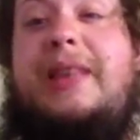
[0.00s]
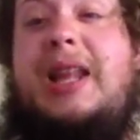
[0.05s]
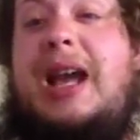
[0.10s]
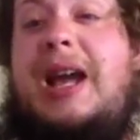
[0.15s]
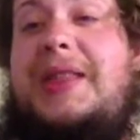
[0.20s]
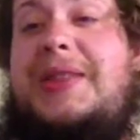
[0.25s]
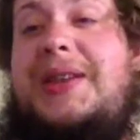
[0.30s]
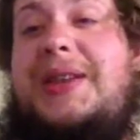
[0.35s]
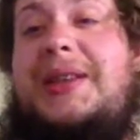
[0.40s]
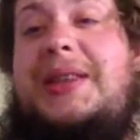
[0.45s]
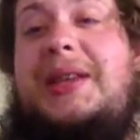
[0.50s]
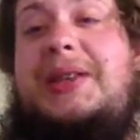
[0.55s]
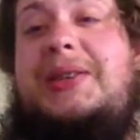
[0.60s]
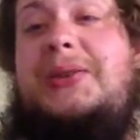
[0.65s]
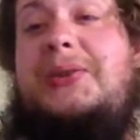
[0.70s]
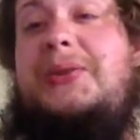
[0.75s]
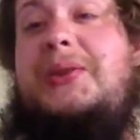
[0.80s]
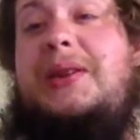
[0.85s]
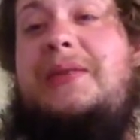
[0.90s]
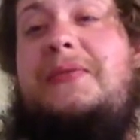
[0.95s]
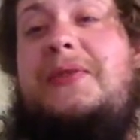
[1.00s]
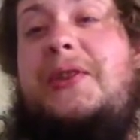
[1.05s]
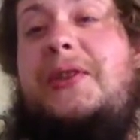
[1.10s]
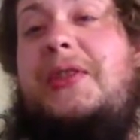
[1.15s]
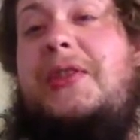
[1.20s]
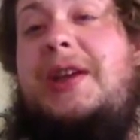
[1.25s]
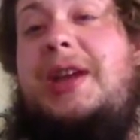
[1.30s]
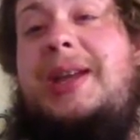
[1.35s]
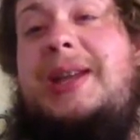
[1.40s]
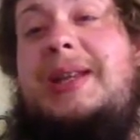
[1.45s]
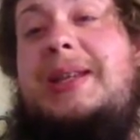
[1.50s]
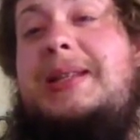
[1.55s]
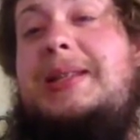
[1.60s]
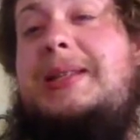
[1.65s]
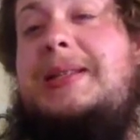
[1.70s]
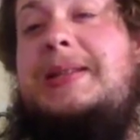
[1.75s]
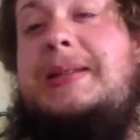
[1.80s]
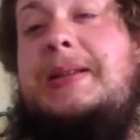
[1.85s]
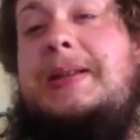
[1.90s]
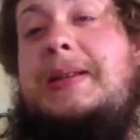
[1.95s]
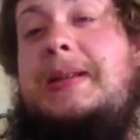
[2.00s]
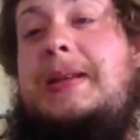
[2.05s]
I think they do different things,